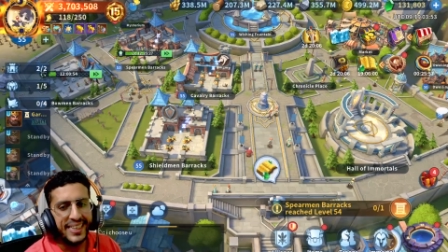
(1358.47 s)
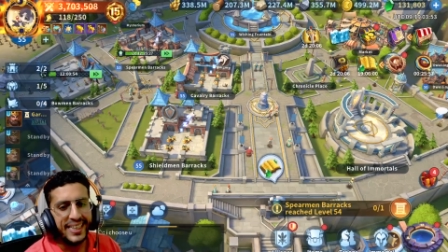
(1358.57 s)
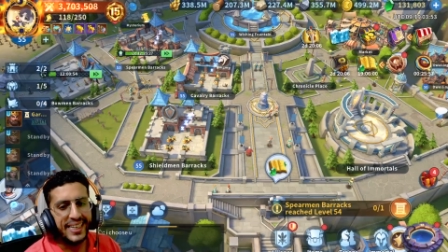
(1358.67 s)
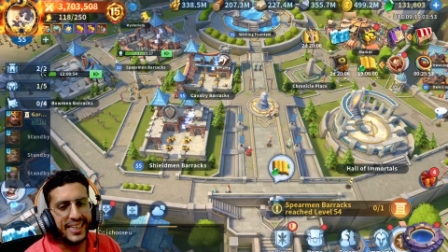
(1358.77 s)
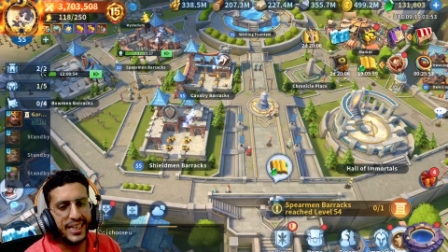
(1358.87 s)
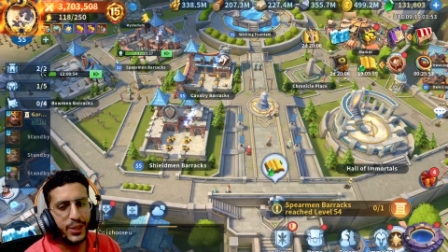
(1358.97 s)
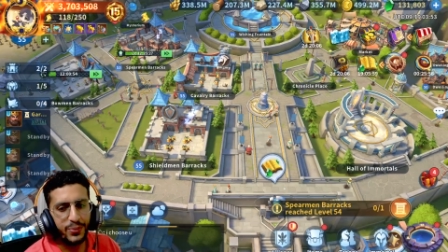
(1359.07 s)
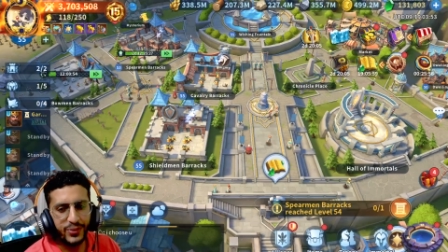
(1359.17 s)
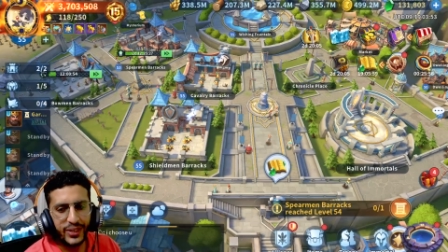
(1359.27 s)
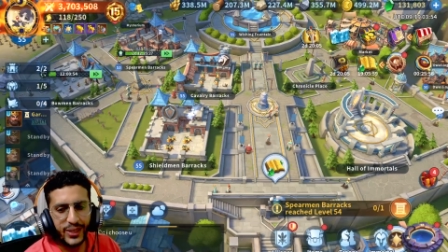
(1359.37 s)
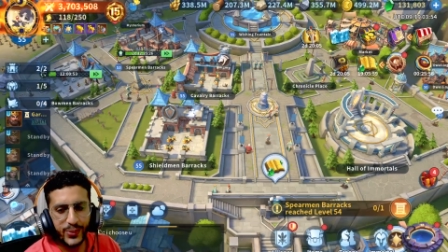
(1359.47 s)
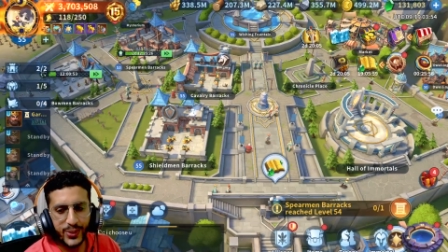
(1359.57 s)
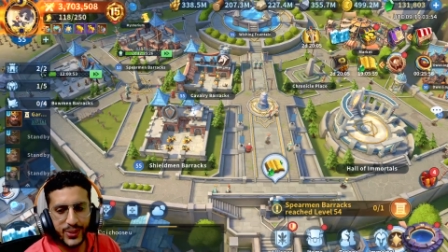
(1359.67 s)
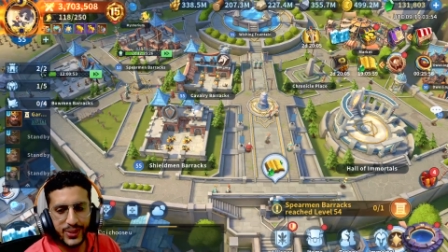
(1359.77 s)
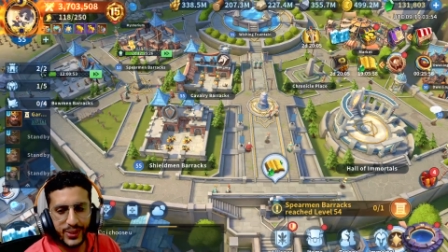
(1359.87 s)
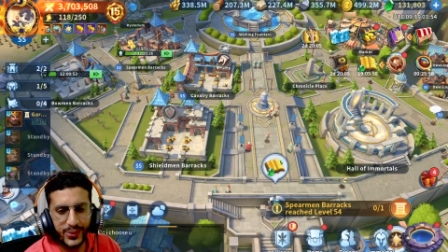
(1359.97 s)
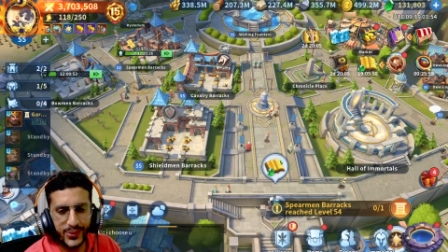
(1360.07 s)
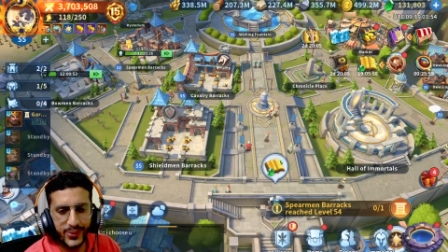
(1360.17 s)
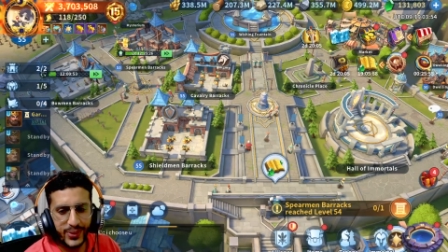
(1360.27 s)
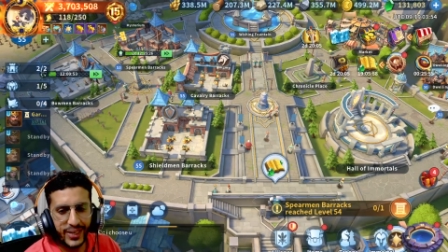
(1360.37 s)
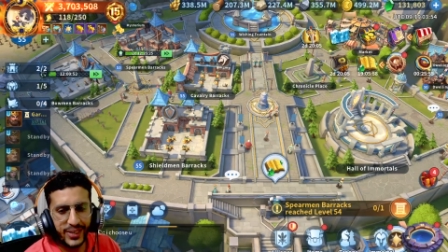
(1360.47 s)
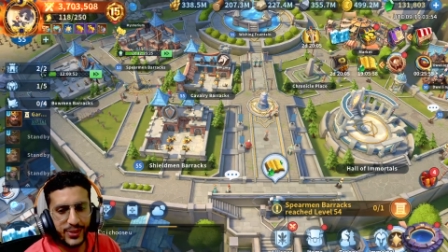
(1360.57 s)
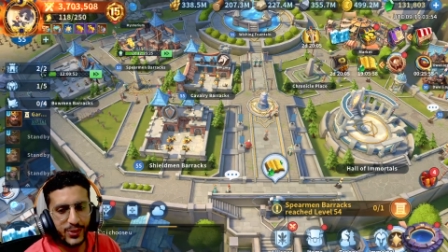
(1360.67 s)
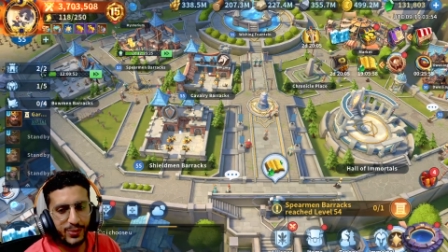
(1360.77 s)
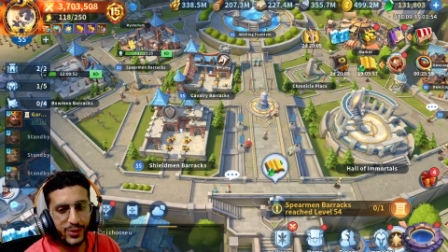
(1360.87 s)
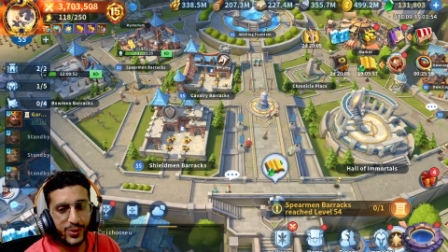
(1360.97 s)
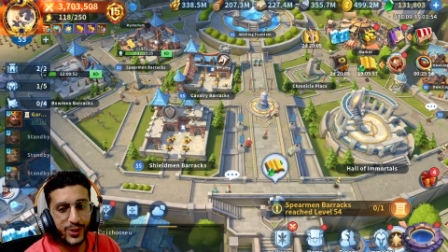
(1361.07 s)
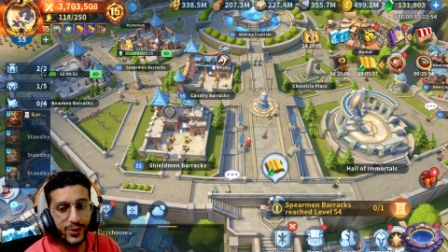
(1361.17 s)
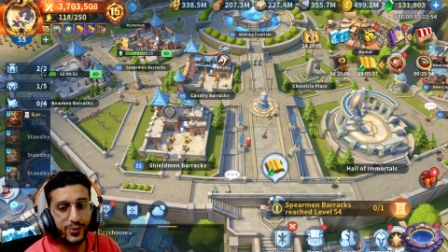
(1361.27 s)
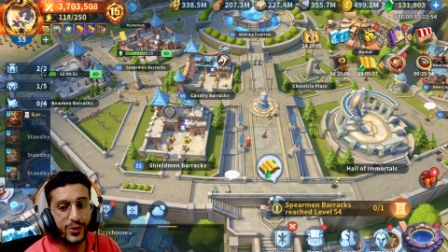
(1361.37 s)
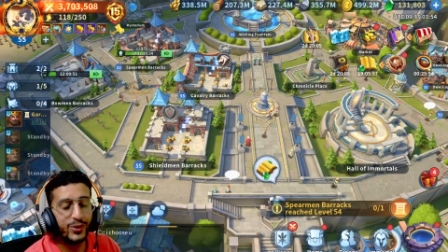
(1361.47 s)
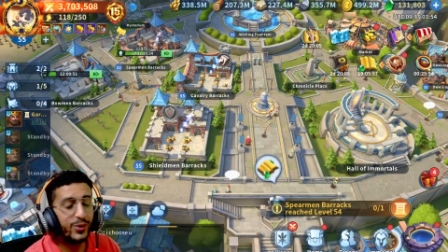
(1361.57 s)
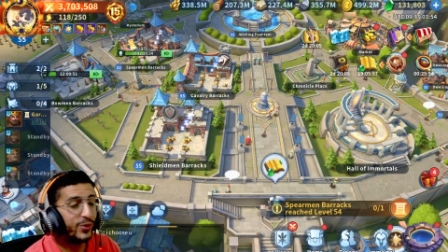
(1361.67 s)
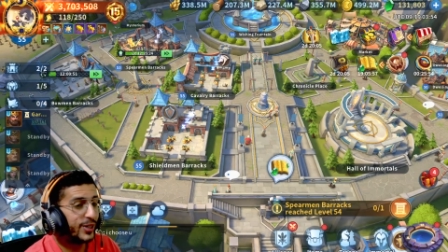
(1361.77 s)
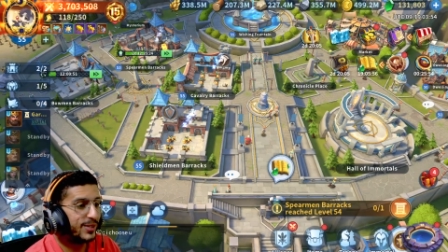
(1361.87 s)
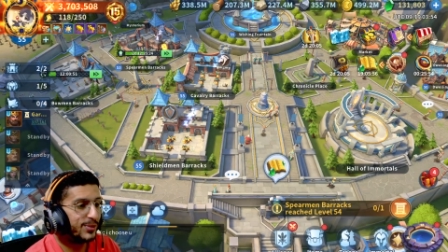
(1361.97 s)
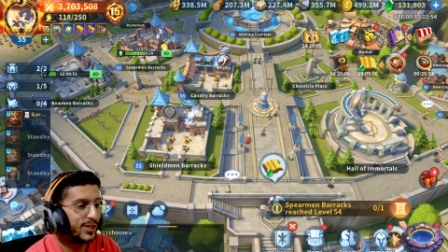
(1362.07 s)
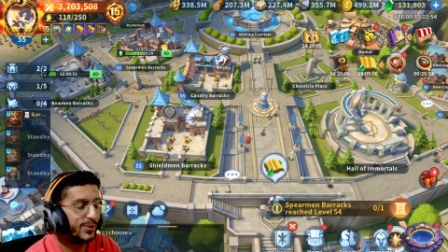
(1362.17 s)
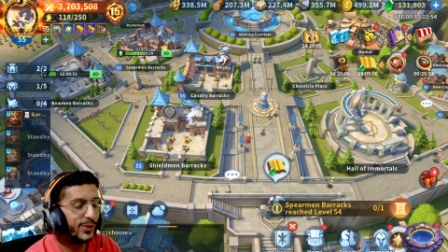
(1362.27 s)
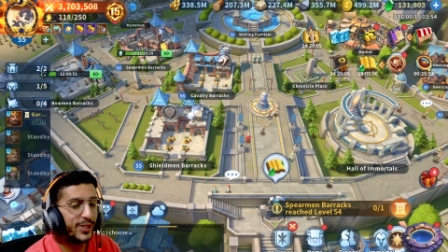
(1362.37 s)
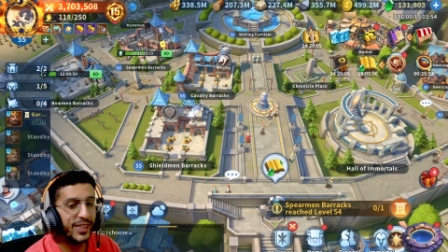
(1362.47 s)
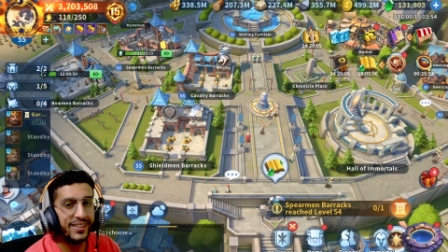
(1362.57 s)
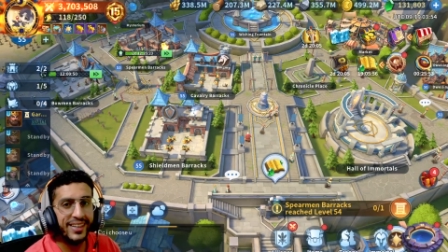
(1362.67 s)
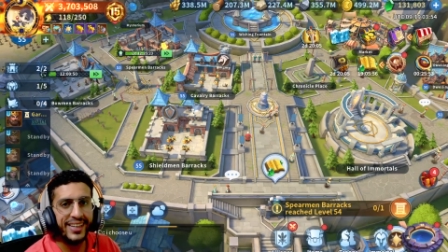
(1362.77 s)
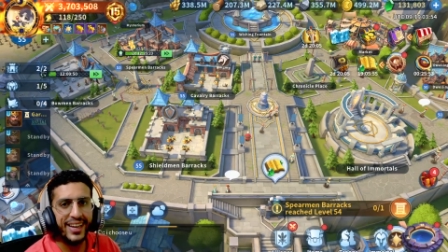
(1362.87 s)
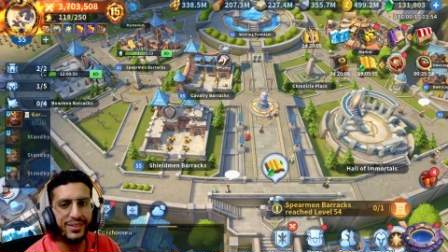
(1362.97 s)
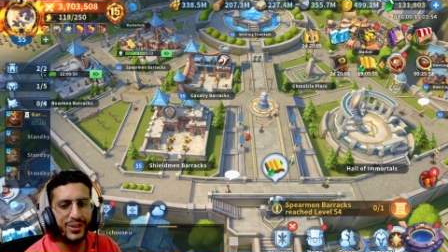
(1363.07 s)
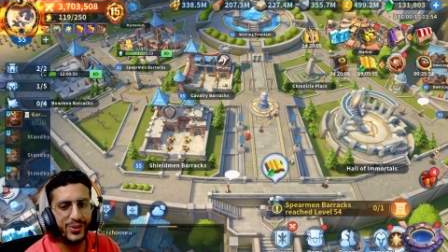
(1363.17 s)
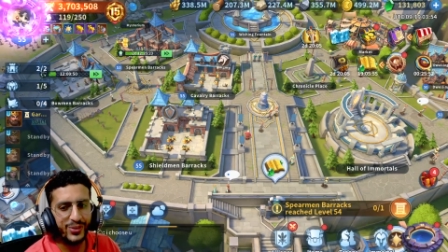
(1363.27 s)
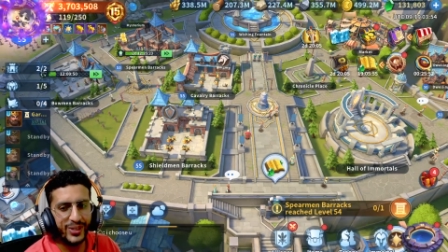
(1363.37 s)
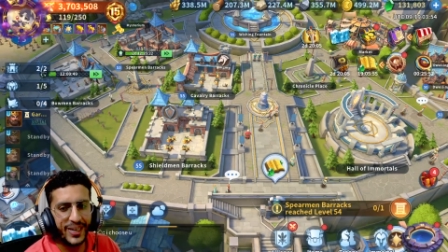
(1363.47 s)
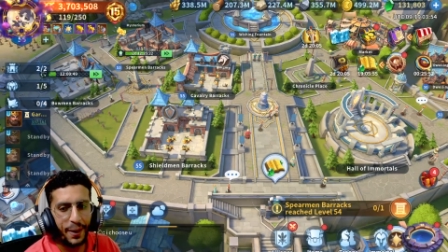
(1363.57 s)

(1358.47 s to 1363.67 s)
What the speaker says: Hopefully it was useful. Thank you so much for watching. Don't forget to subscribe to the channel and have a wonderful day.